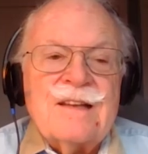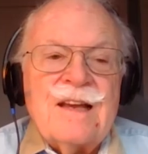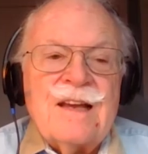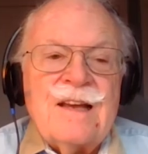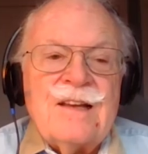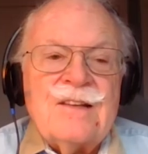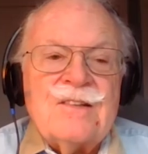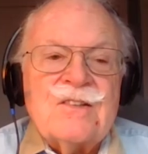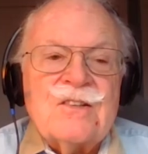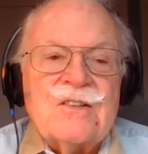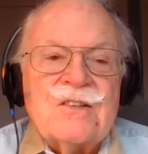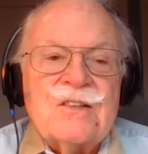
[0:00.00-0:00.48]

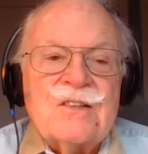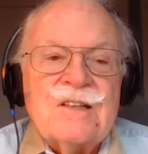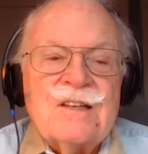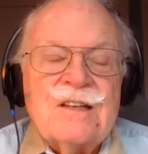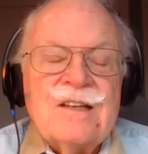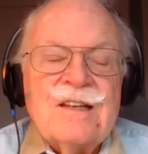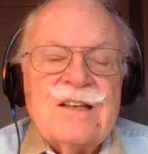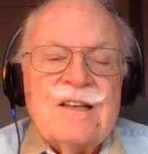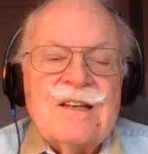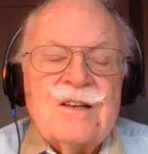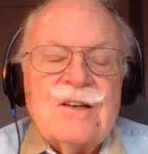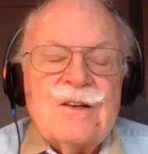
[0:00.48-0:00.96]
case,
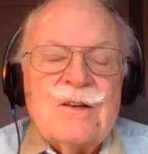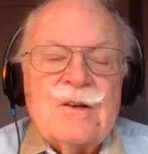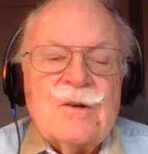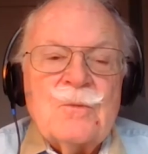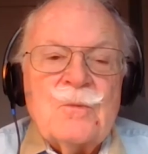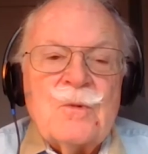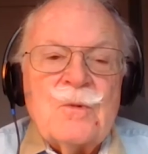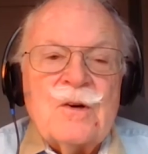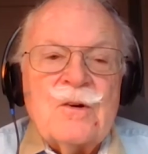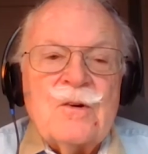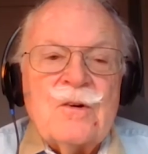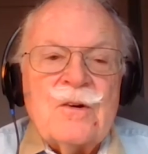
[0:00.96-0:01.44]

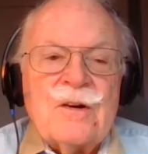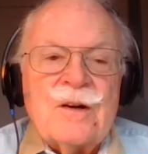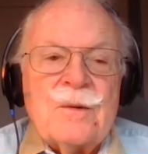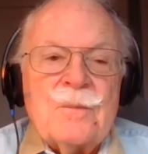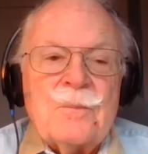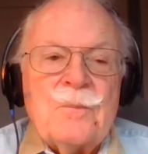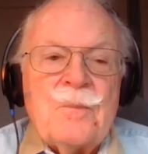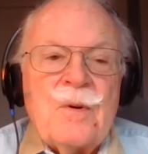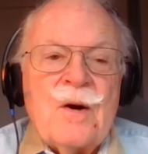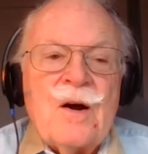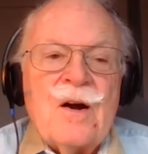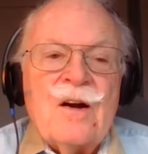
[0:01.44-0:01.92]
we're going
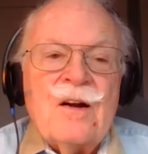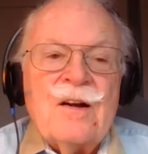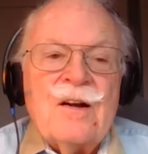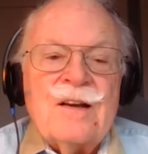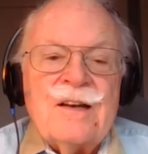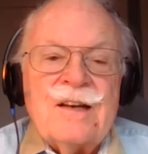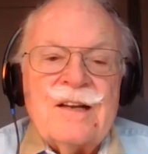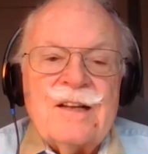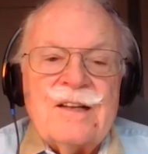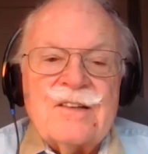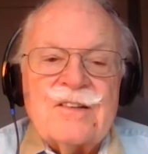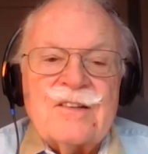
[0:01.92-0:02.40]
to
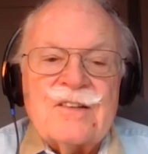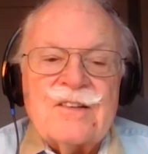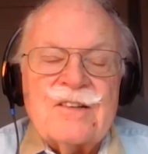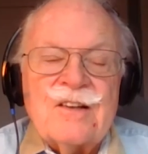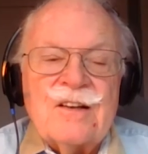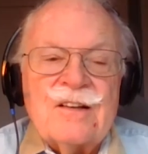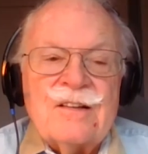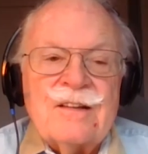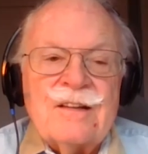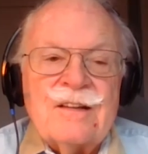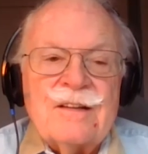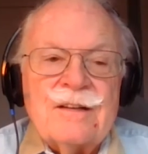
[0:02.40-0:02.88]
pardon his
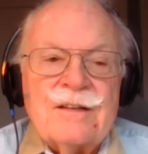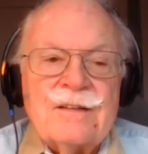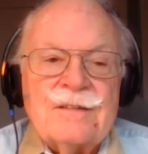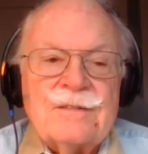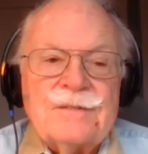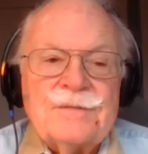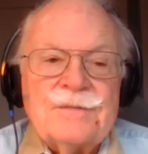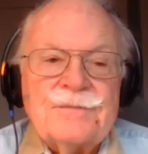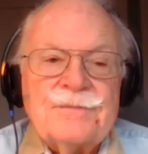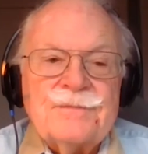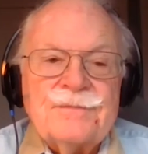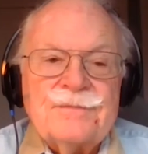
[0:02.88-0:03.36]
son.
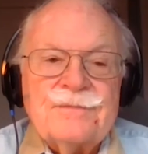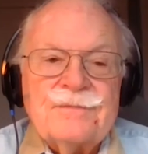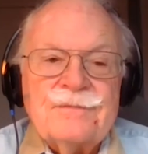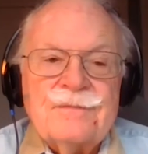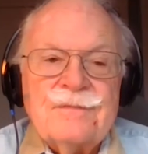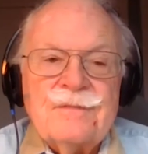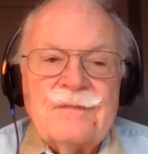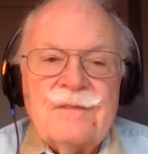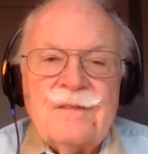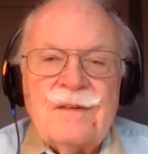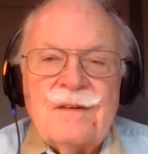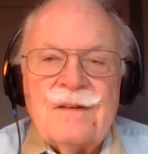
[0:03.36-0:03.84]

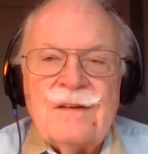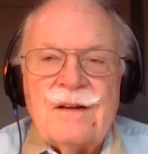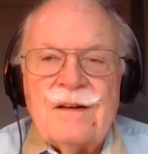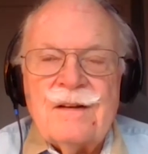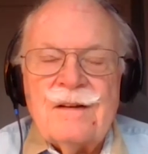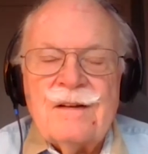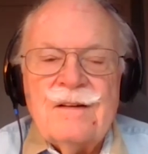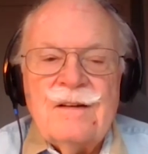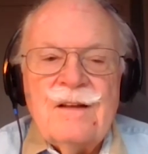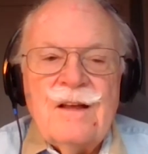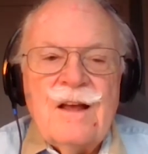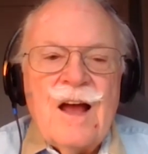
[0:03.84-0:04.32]
Yeah.
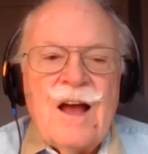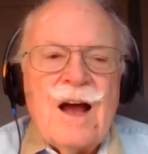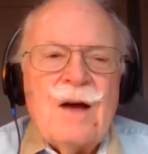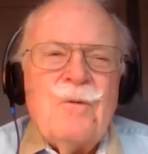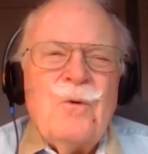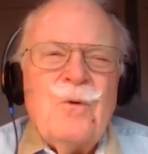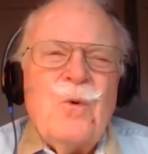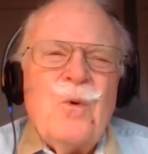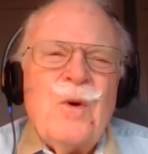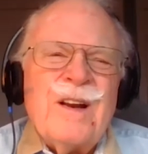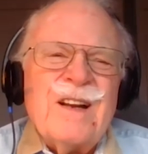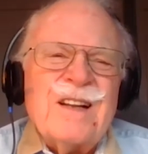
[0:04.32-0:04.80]

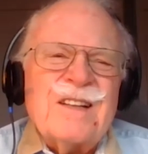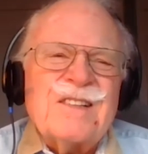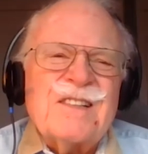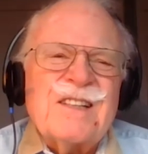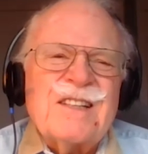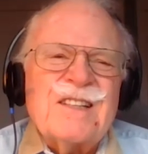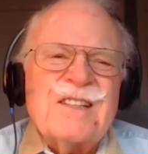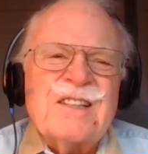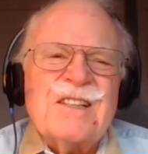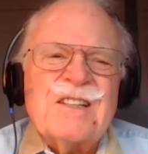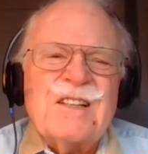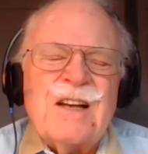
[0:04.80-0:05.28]
What a
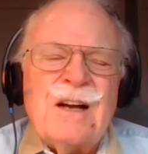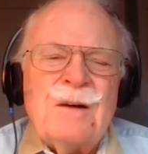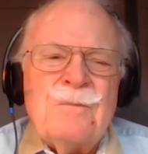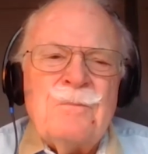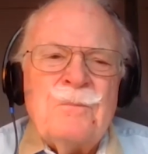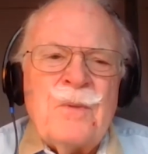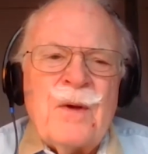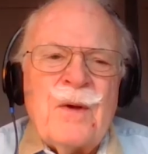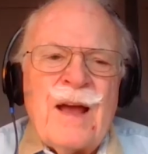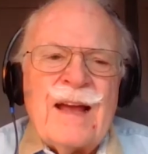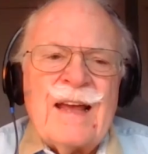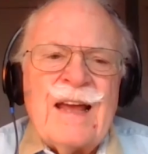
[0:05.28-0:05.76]

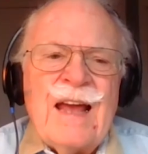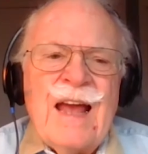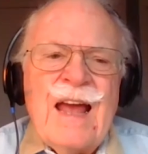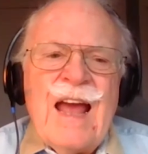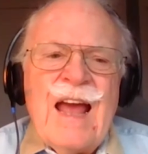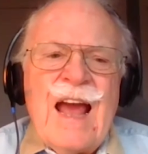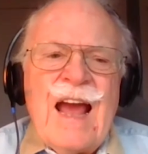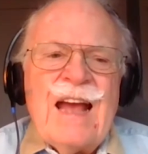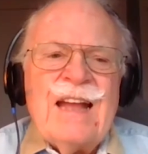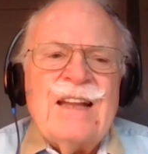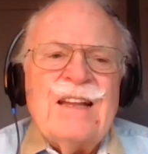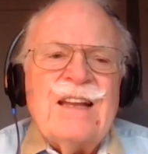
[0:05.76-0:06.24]
scumbag.
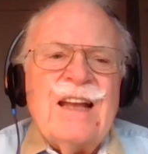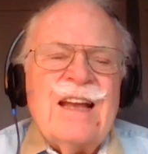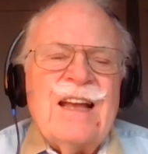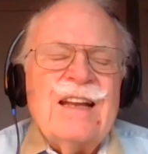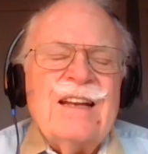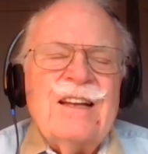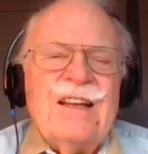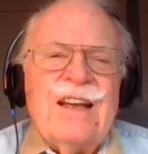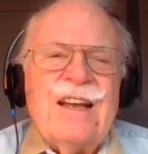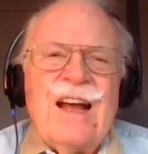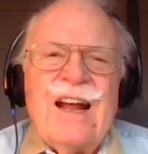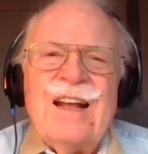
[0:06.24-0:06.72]
And
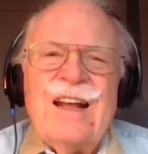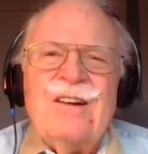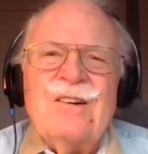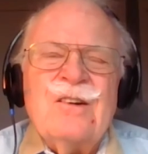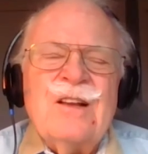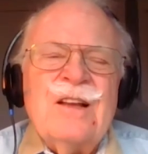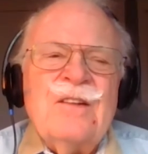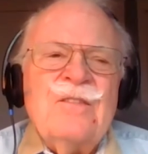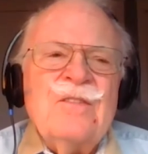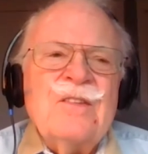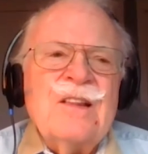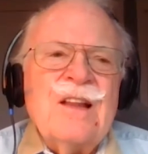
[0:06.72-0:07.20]
I
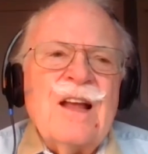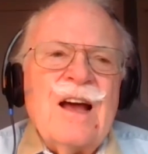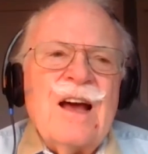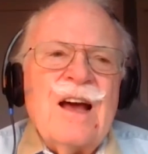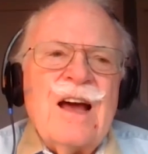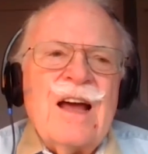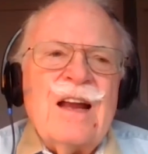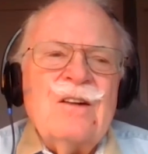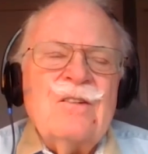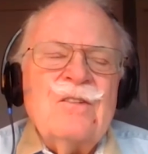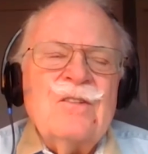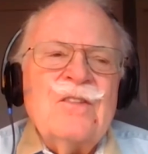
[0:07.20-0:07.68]

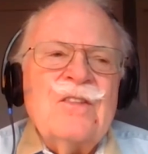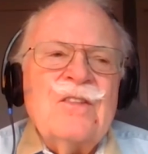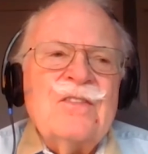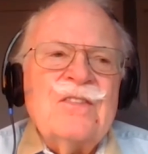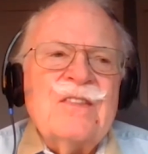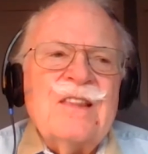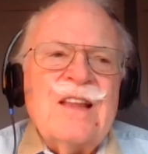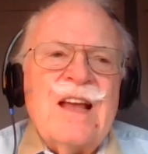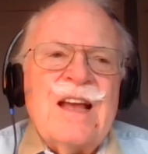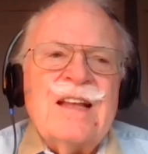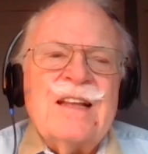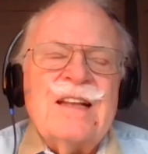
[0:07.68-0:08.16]
don't
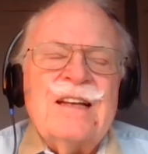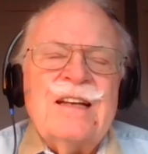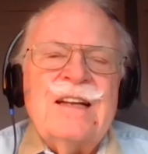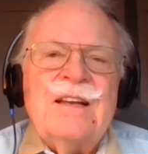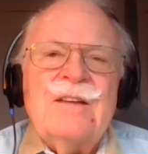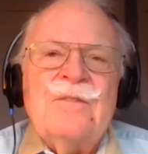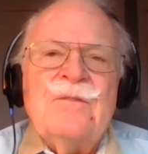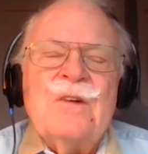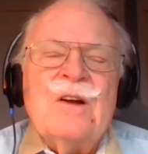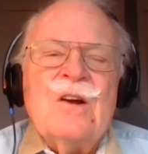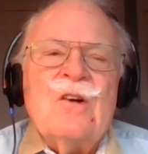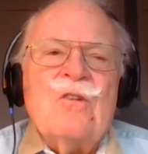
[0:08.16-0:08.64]
think it
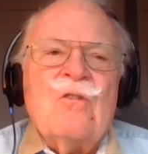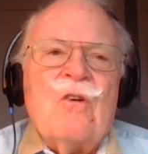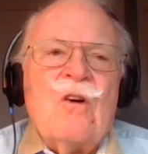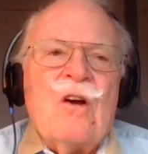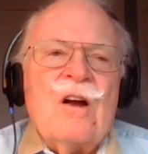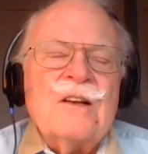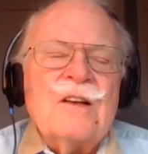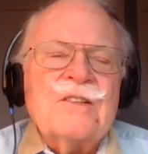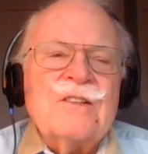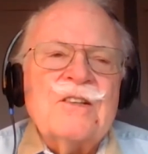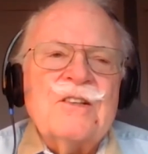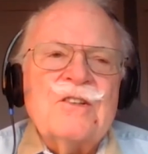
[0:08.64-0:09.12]
even
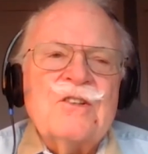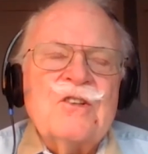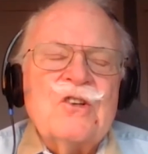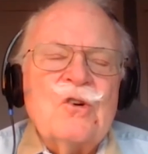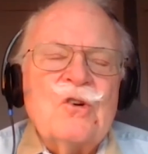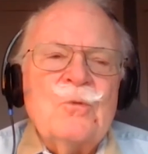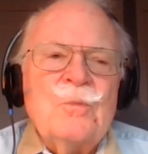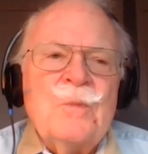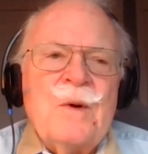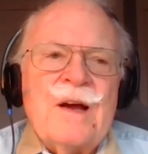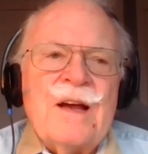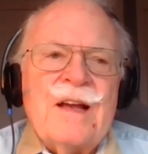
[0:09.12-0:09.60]
crosses
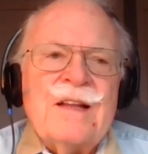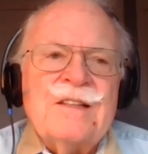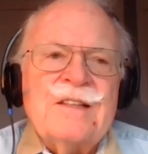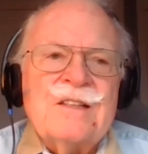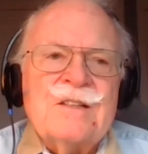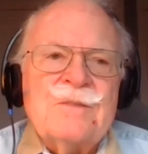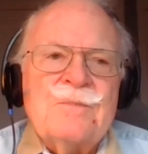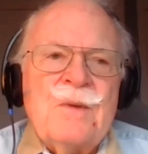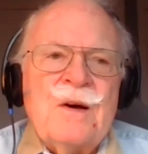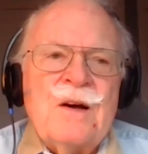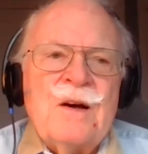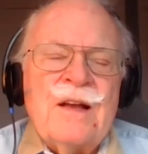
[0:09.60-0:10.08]
Joe
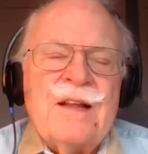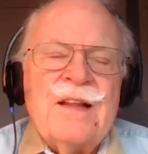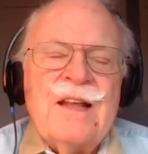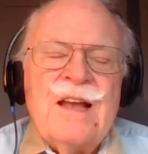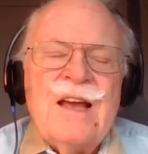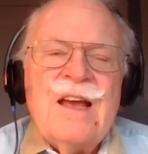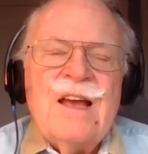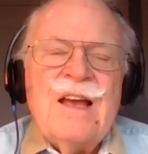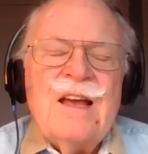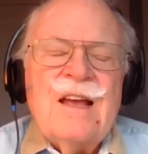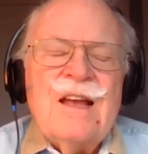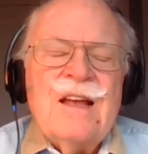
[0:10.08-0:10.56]
Biden's mind
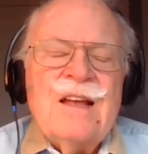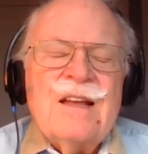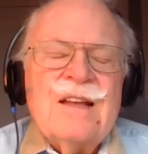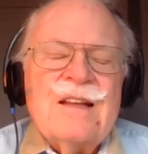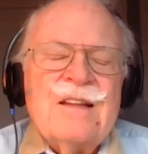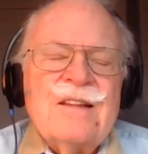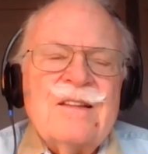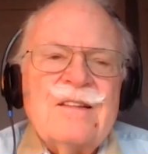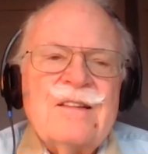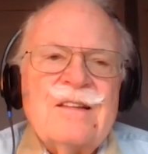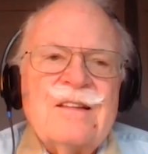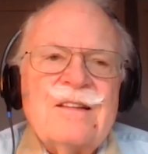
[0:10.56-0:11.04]

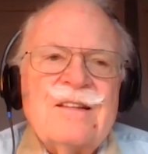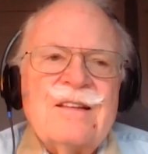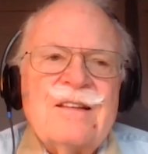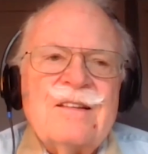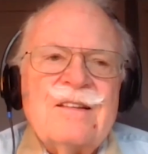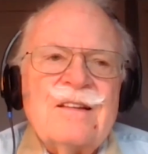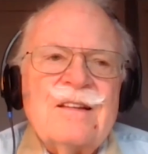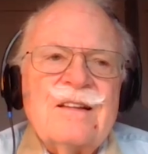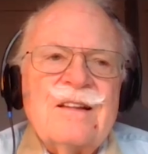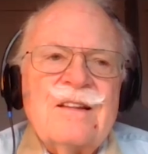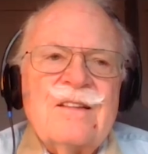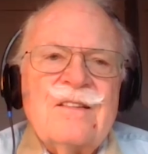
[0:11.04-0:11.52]

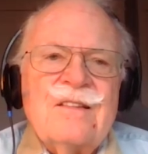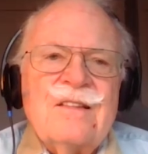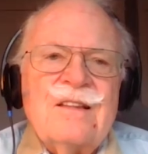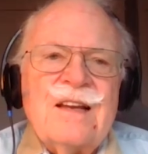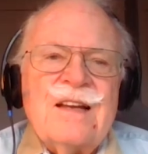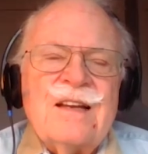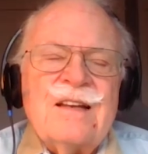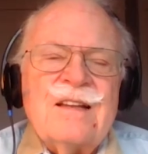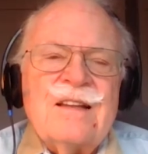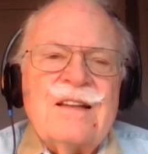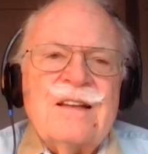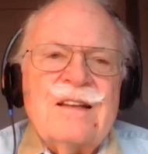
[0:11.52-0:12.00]

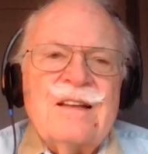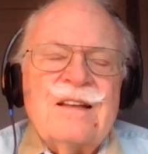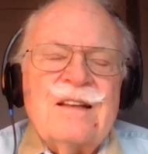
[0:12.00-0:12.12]
that